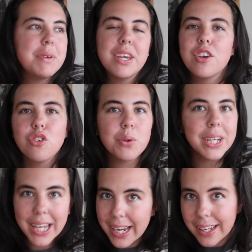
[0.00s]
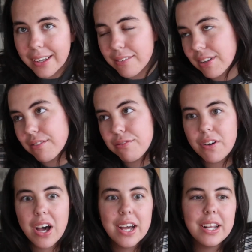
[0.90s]
being creative and
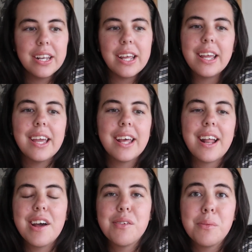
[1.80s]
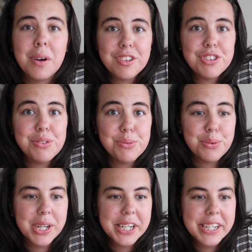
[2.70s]
fun and I don't want to
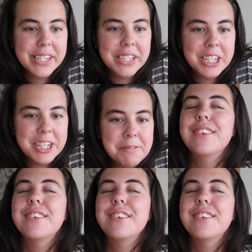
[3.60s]
be a hater.